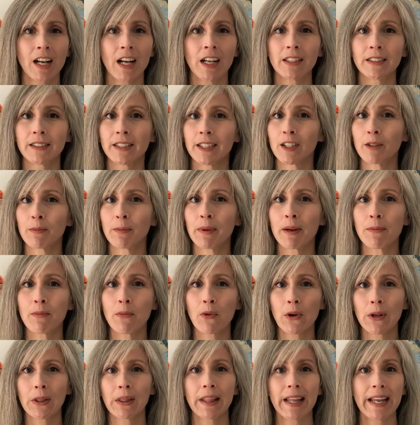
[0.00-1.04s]
a little bit
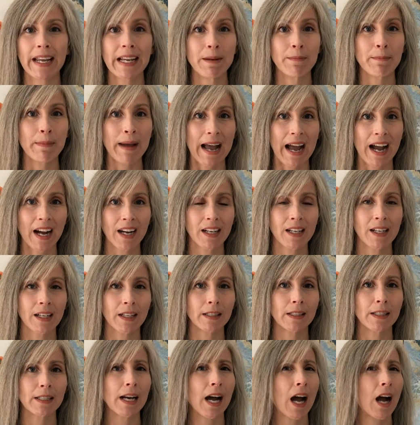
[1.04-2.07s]
more laid back,
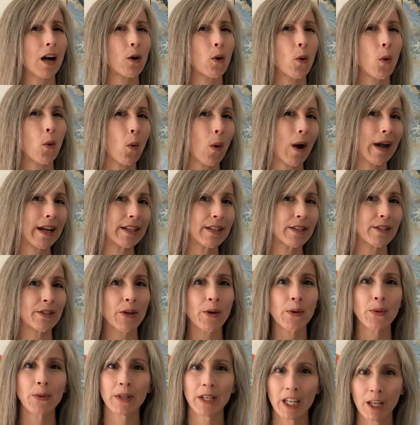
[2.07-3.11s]
not quite
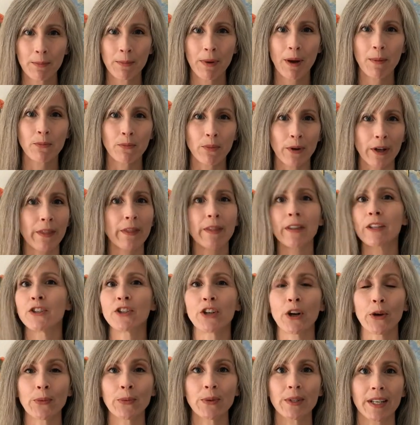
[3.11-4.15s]
so keep up with the
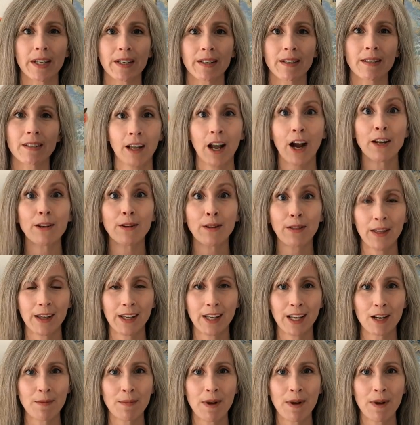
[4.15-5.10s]
Joneses. Are you thinking